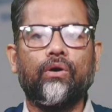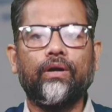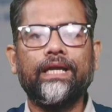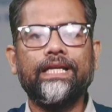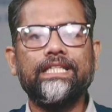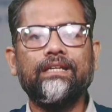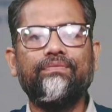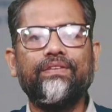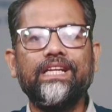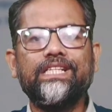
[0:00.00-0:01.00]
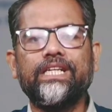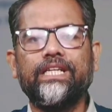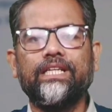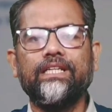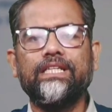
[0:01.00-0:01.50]
Organizing field
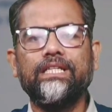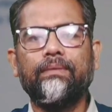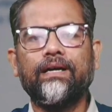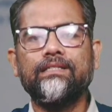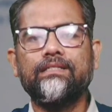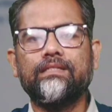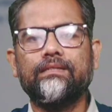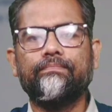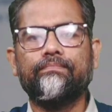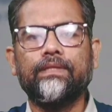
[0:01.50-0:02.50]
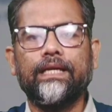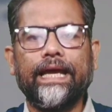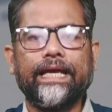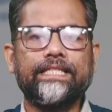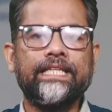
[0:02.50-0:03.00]
training demands
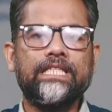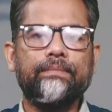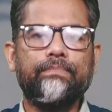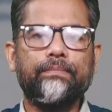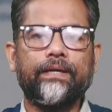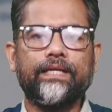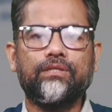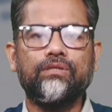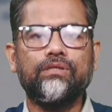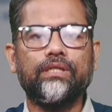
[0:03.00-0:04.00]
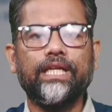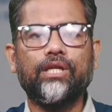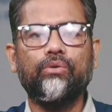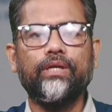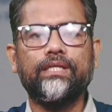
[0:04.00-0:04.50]
extensive preparations,
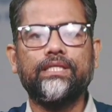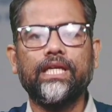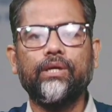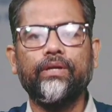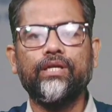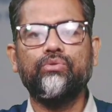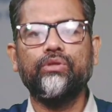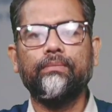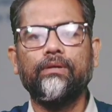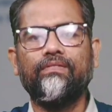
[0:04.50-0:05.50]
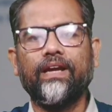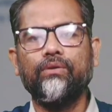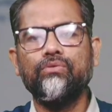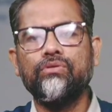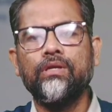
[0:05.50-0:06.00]
including securing suitable
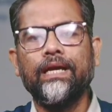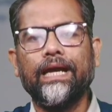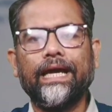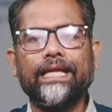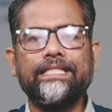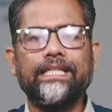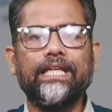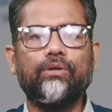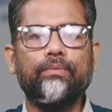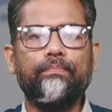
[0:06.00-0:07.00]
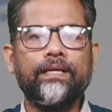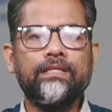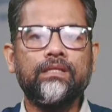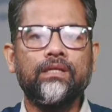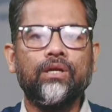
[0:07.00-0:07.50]
venues, arranging
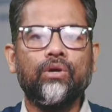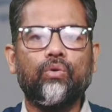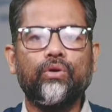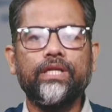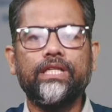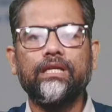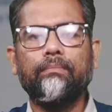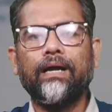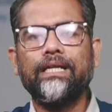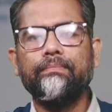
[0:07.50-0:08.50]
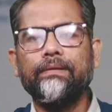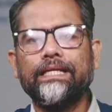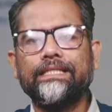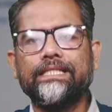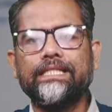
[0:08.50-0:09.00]
equipments, coordinating
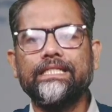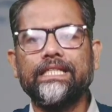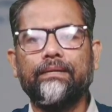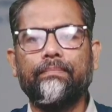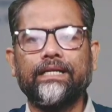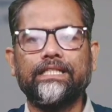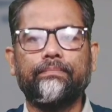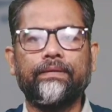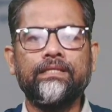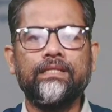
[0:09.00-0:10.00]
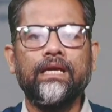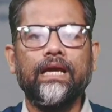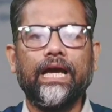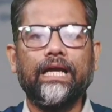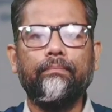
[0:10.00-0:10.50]
multiple agencies and participants,
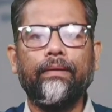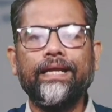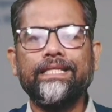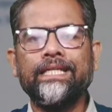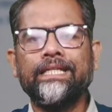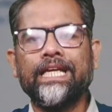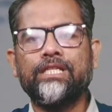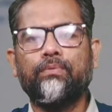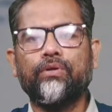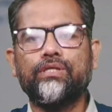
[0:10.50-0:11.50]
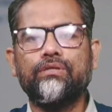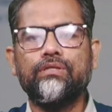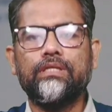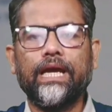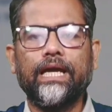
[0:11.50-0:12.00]
and managing
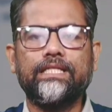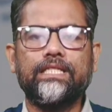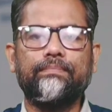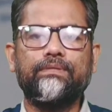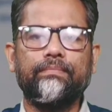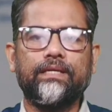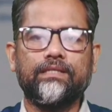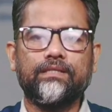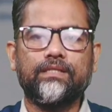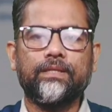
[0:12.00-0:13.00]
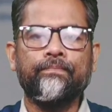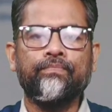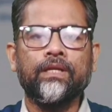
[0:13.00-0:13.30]
transportations and safety measures.